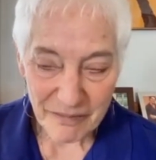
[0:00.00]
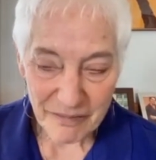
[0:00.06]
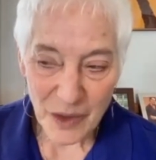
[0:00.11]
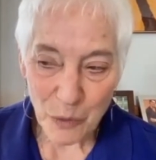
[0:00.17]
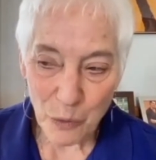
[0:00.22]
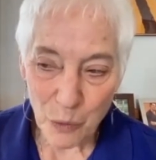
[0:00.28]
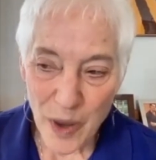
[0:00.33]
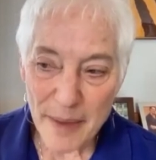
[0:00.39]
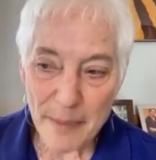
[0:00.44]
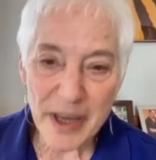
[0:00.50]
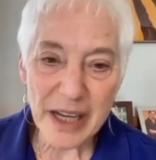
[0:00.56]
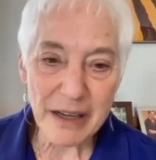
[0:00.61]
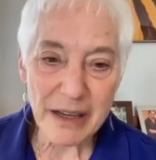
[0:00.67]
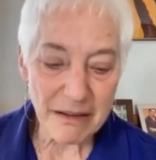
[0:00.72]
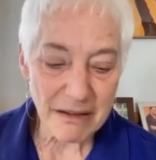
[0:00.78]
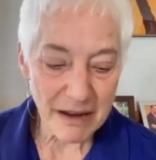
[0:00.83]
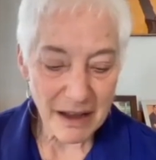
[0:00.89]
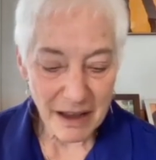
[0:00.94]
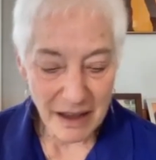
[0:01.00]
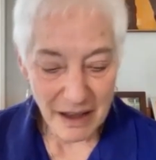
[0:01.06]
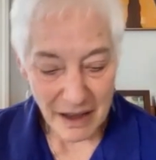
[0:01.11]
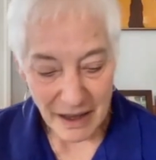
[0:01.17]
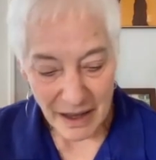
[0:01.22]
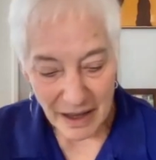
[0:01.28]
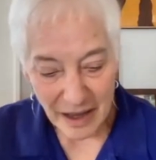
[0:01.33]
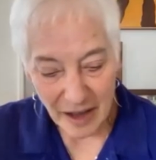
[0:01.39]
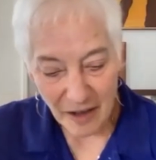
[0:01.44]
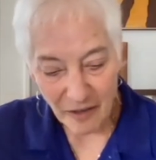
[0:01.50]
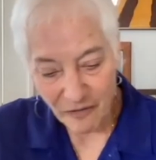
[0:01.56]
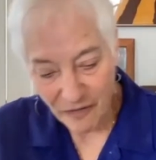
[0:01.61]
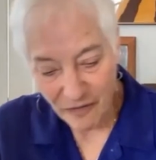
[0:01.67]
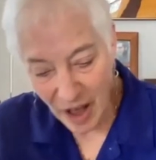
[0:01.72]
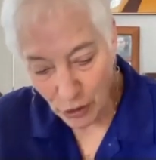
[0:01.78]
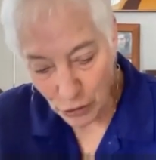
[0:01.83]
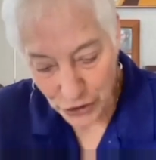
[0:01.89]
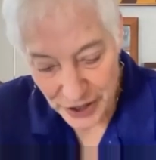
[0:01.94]
Women
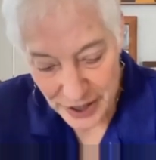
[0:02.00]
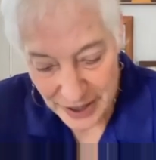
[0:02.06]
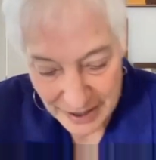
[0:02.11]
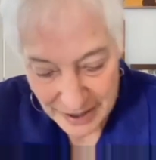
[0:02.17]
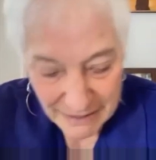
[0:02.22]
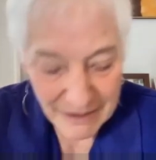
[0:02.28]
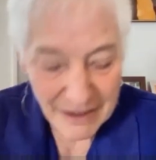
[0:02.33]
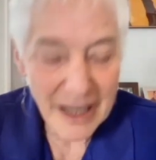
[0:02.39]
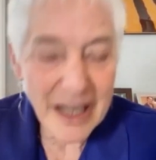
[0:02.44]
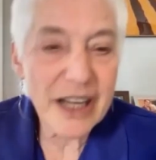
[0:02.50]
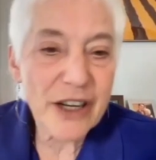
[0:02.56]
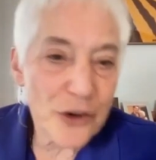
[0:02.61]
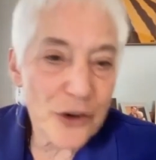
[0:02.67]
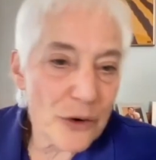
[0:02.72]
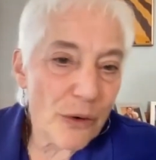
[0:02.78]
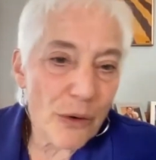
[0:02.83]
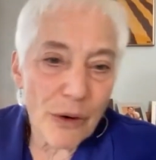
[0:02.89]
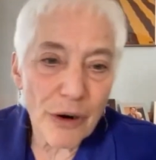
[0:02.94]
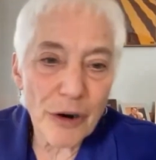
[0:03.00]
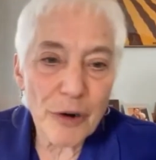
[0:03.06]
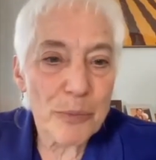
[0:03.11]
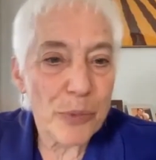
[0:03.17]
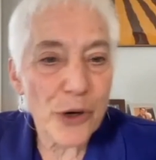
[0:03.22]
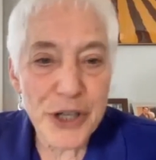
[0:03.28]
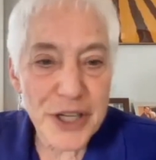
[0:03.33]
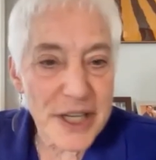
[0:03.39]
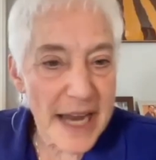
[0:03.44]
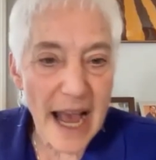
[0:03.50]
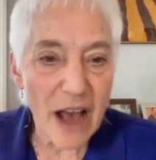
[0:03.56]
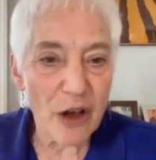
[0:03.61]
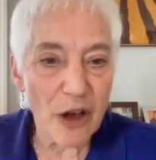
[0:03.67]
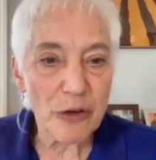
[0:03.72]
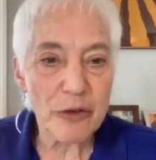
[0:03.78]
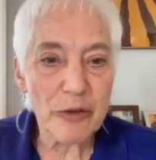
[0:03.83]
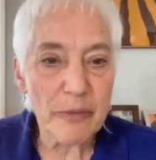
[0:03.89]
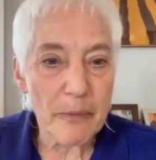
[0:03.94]
felt ignored, put
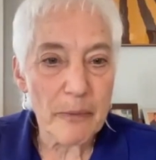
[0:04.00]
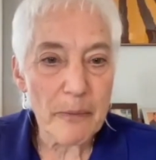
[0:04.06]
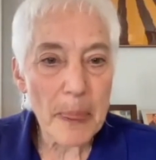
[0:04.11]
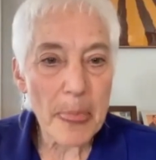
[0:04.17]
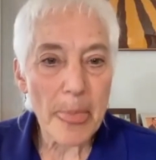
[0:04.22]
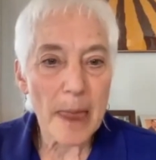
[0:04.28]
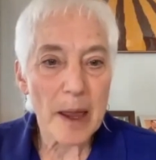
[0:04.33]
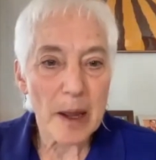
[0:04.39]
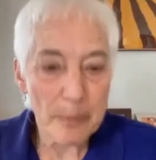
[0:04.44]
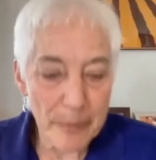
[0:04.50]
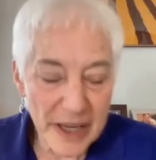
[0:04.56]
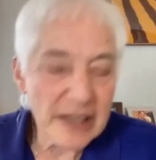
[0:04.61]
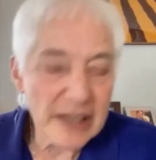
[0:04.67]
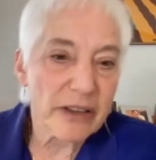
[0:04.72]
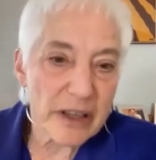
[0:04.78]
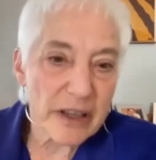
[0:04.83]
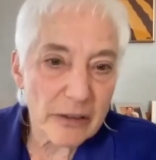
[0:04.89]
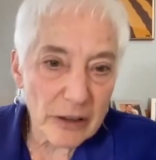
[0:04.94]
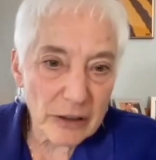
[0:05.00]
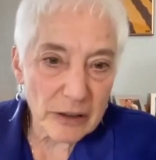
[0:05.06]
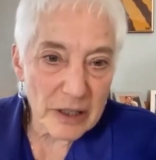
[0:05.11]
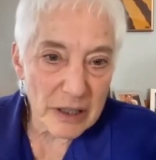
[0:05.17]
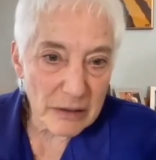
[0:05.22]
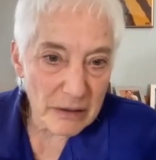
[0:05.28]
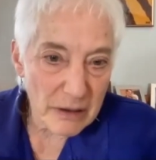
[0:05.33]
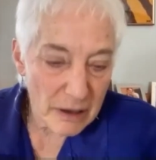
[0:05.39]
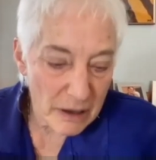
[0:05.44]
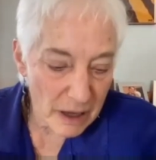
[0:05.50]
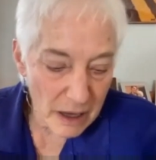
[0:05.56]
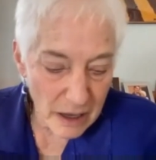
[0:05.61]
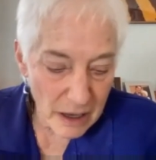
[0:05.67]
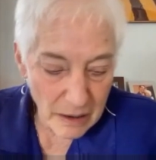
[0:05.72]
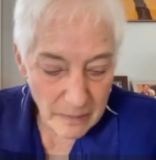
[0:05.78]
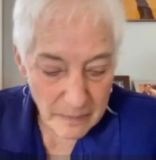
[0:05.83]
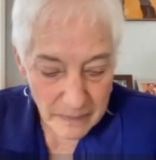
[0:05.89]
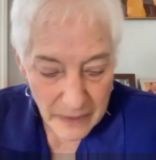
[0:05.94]
down, belittled.
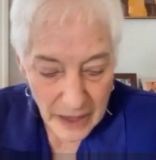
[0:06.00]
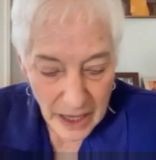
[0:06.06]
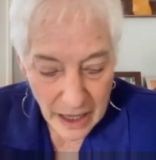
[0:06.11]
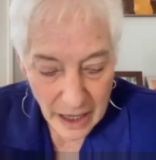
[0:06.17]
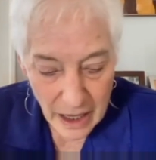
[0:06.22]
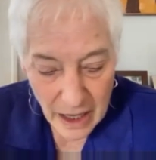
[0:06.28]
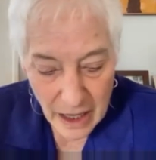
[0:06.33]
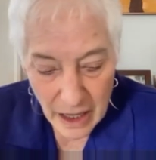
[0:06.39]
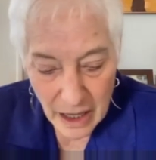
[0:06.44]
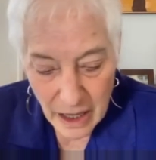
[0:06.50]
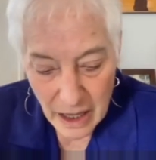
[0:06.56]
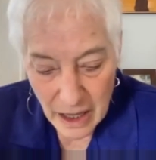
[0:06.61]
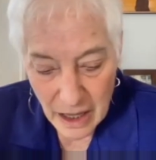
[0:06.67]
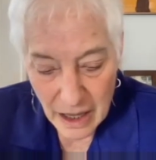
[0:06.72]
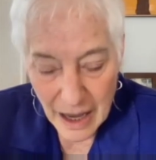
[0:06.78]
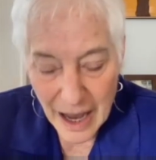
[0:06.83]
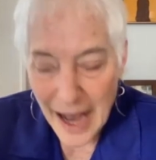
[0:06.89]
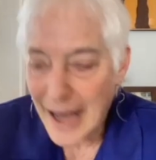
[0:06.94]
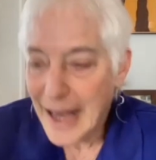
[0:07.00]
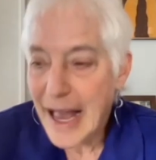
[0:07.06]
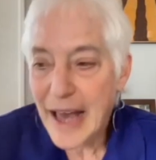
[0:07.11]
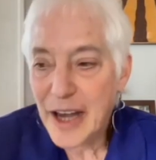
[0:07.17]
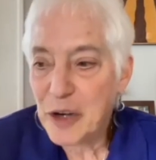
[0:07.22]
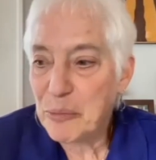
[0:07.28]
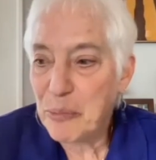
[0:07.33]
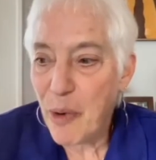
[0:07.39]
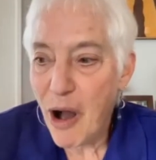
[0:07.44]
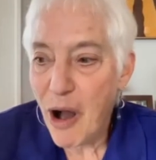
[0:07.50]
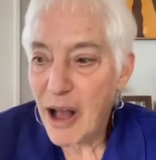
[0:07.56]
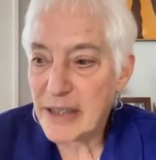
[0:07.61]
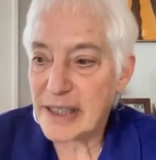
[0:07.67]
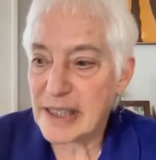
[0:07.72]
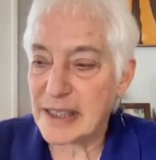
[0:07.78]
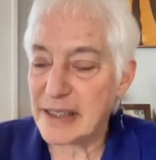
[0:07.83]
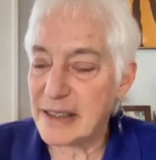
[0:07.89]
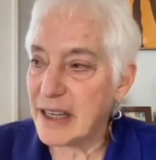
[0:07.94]
I had a
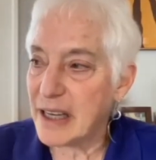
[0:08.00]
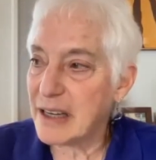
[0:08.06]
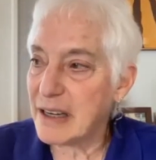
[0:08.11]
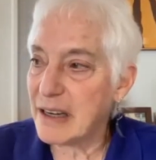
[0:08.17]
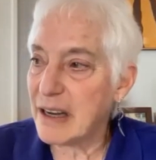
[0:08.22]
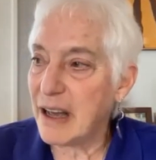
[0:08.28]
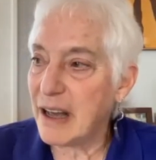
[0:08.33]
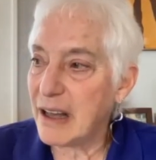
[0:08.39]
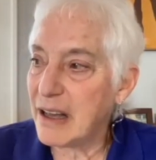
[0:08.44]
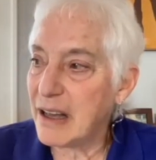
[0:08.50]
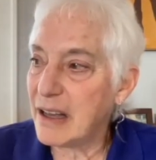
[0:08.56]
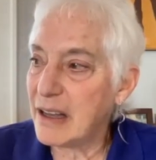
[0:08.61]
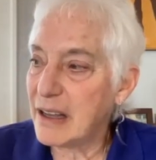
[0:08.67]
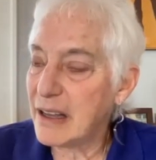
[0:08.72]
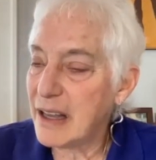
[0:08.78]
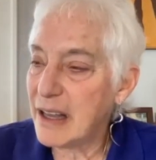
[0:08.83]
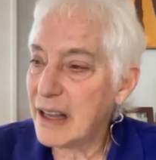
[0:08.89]
boss that